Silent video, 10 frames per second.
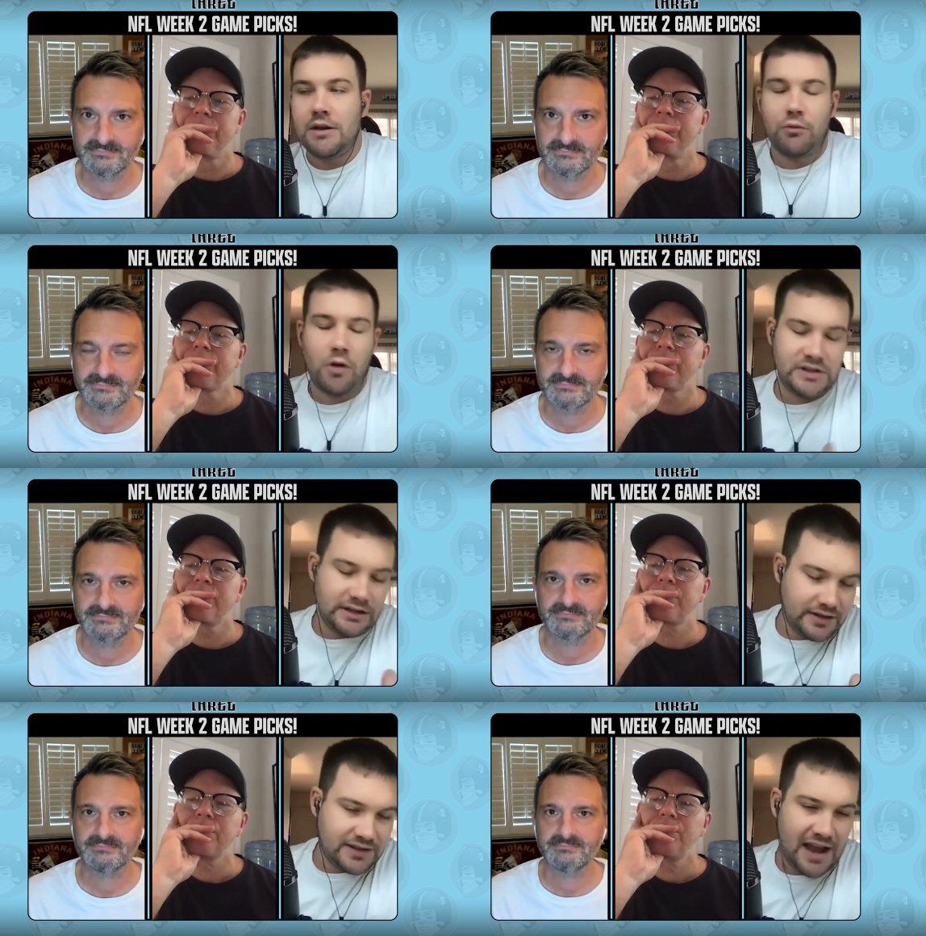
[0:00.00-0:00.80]
Speaker 1: Rolls
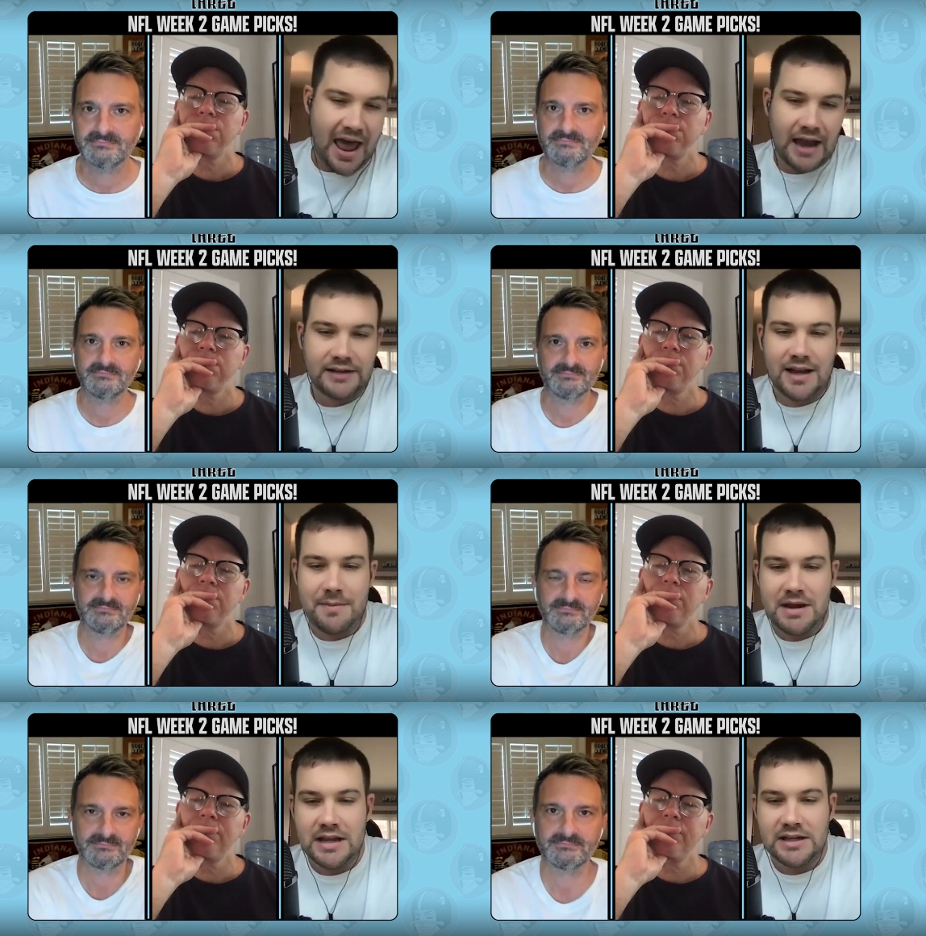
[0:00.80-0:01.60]
into sacks. I
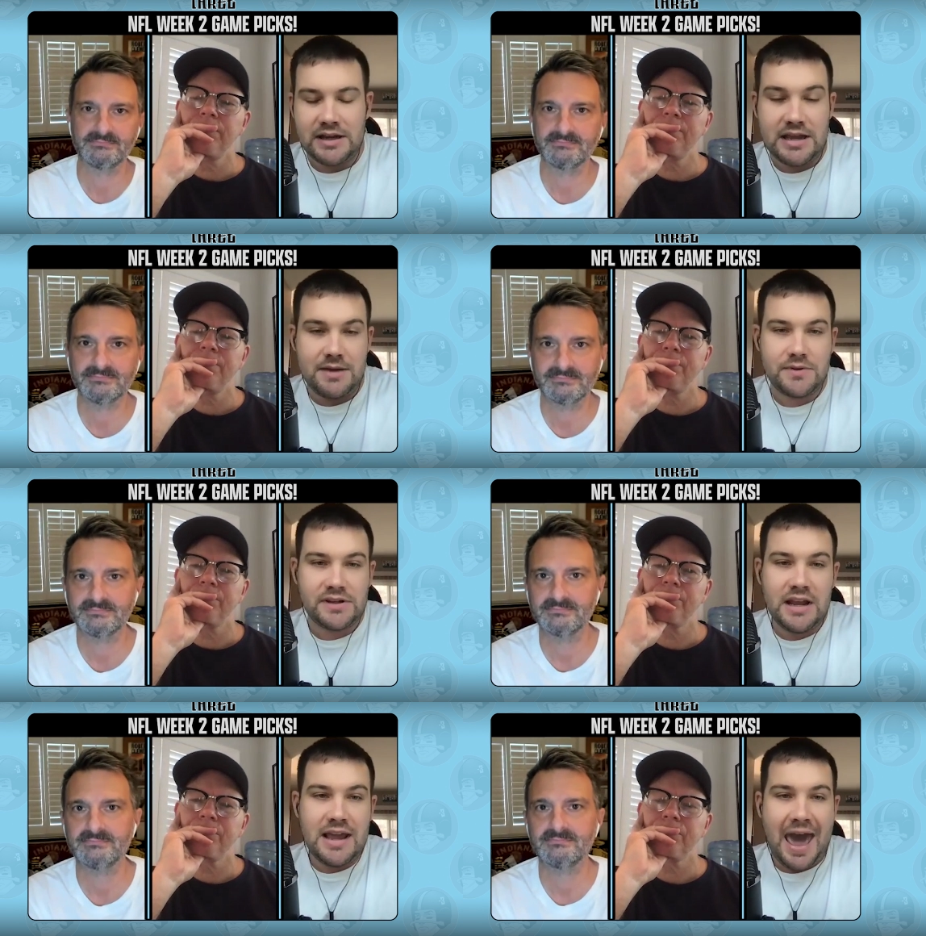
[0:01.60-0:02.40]
mean, his he
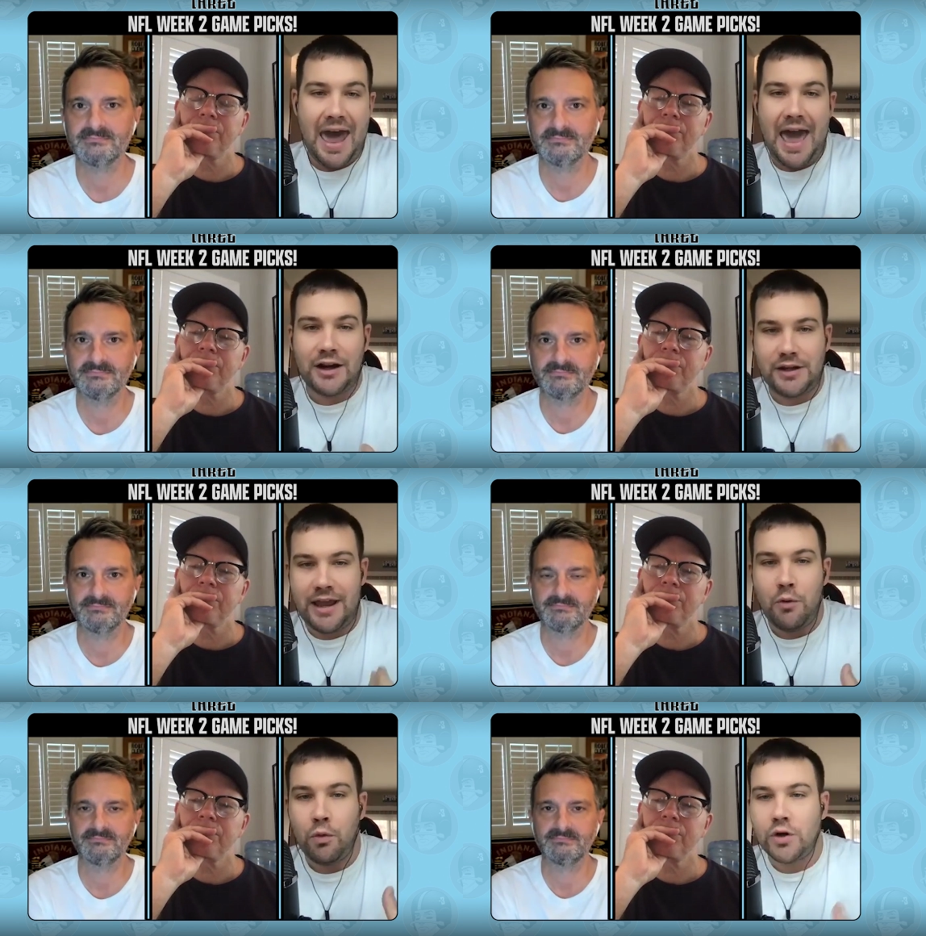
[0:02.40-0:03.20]
was had actually had
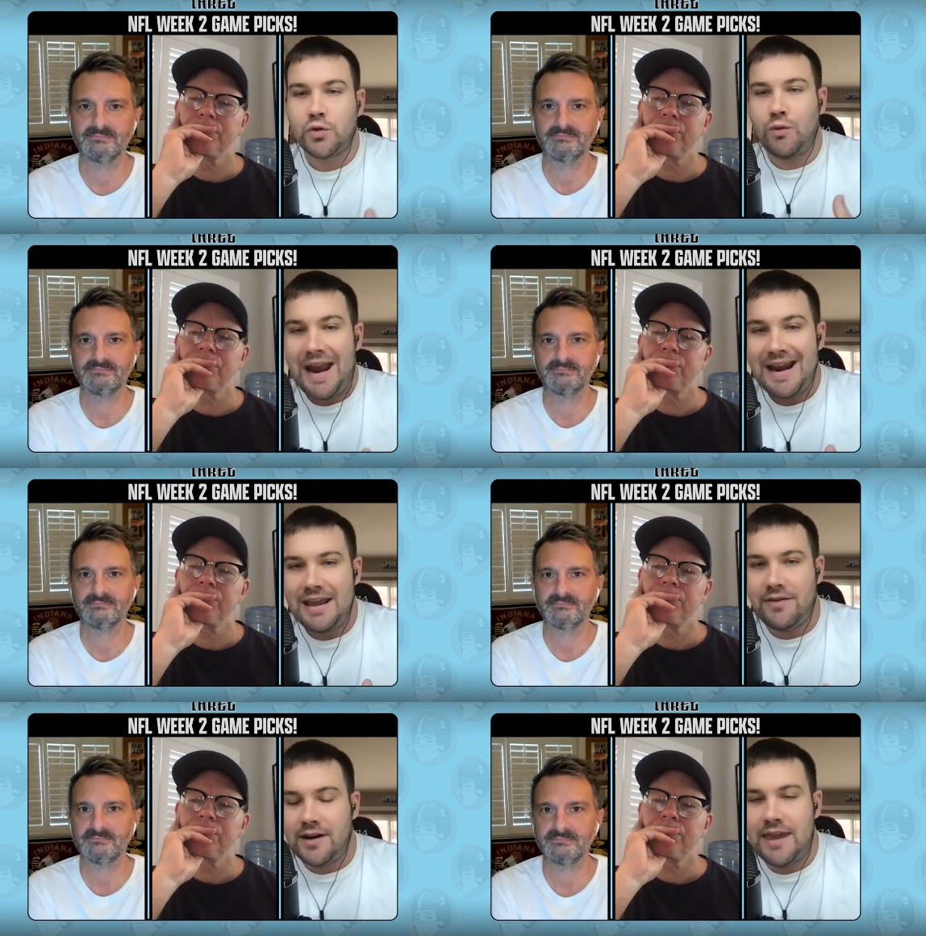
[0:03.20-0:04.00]
a worse
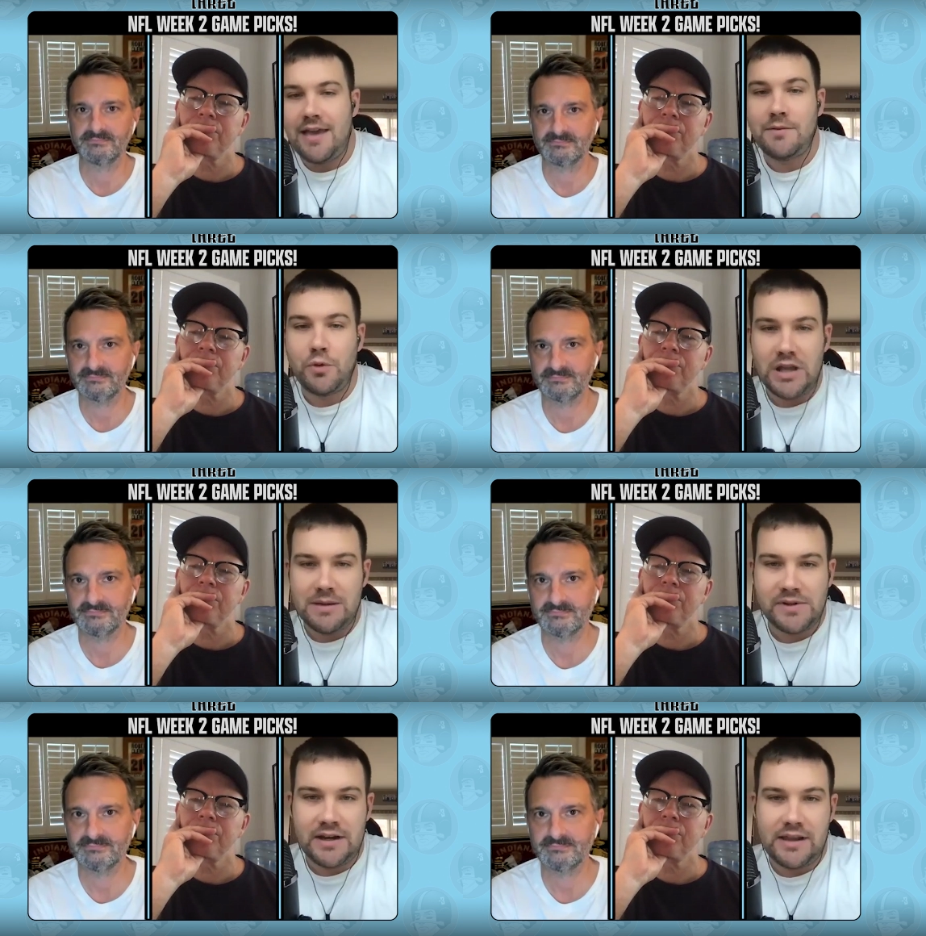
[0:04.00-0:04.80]
rating than Caleb
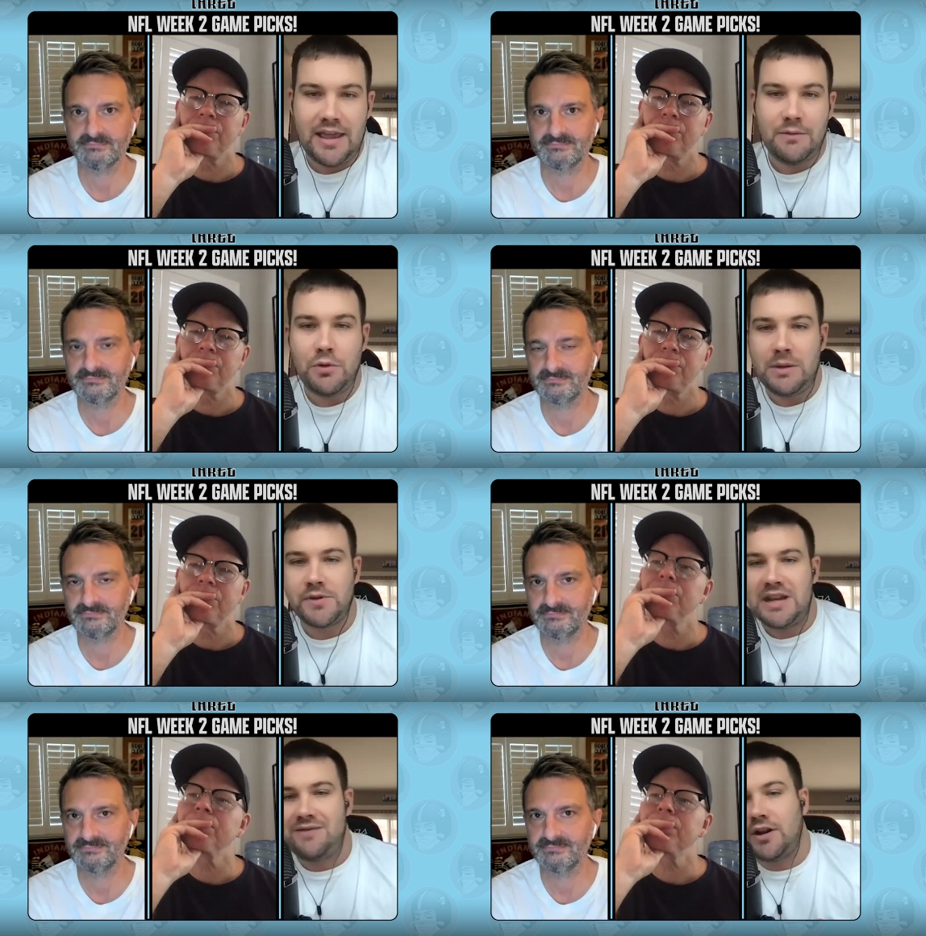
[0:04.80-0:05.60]
Williams did. And Caleb Williams
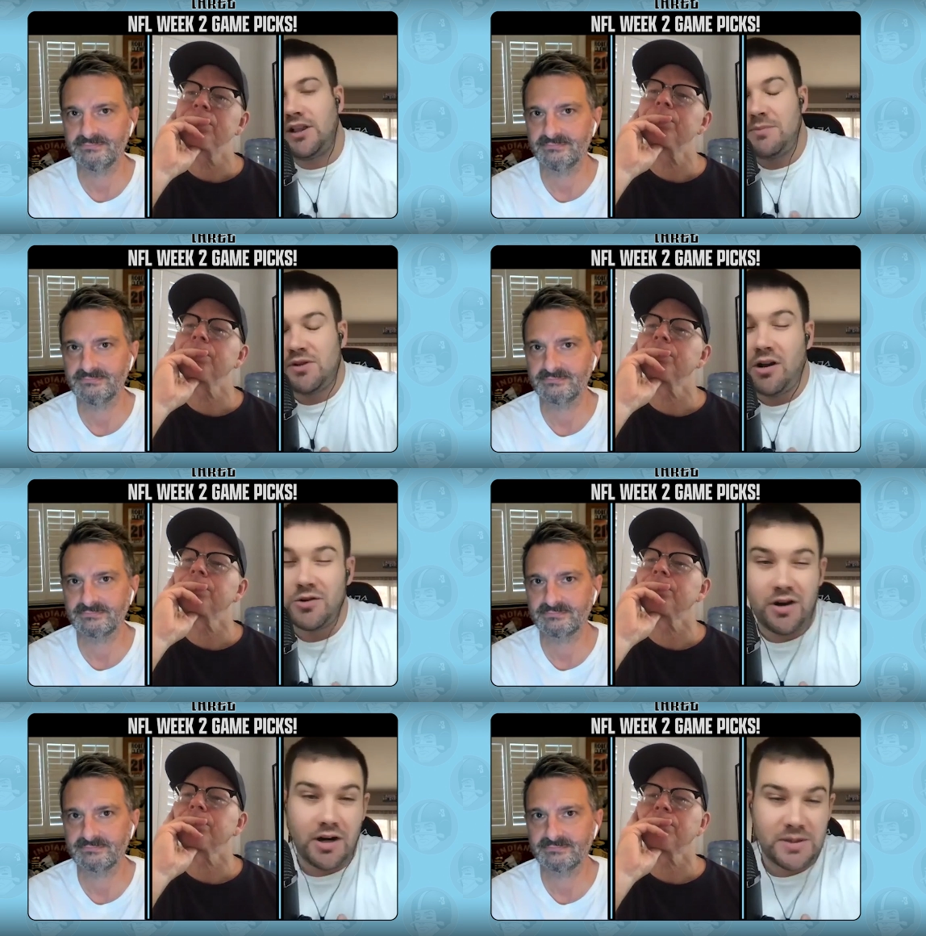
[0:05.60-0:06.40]
didn't even eclipse
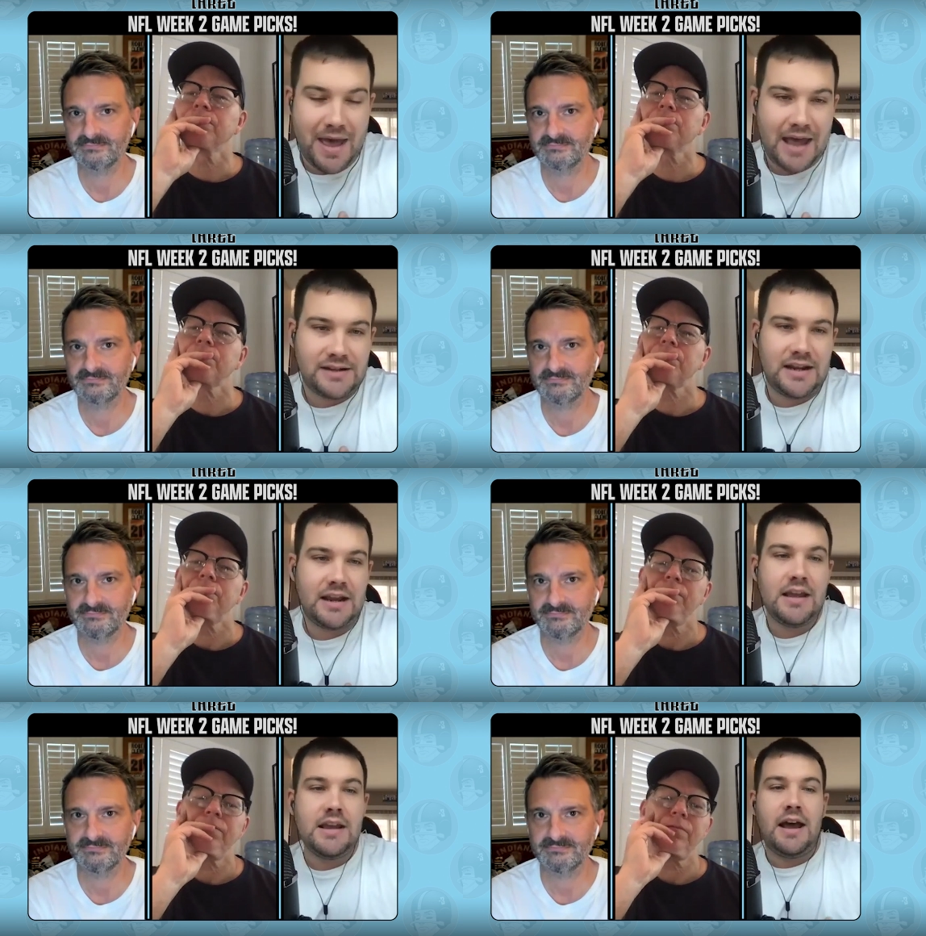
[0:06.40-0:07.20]
100 yards passing.